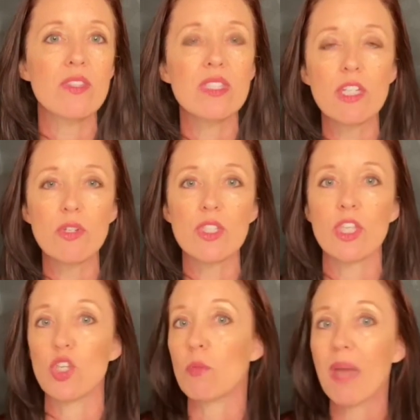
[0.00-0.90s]
the series
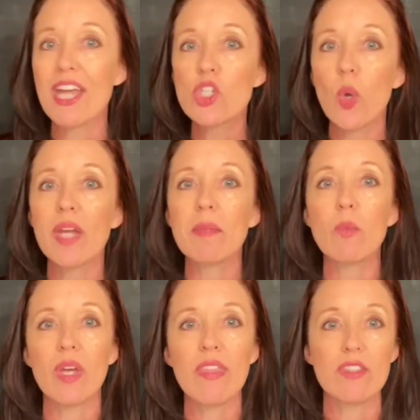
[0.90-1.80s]
that you may join me
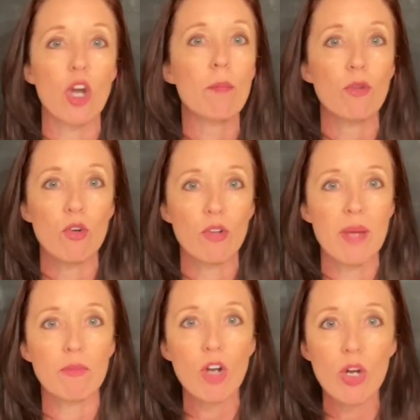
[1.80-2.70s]
with as our
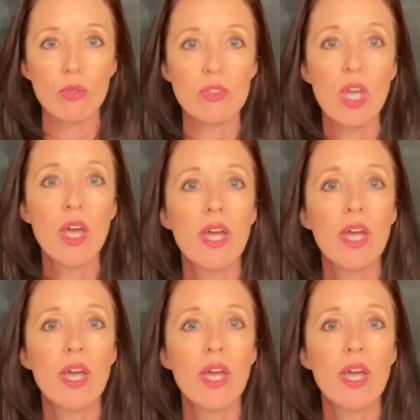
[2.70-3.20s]
program grows,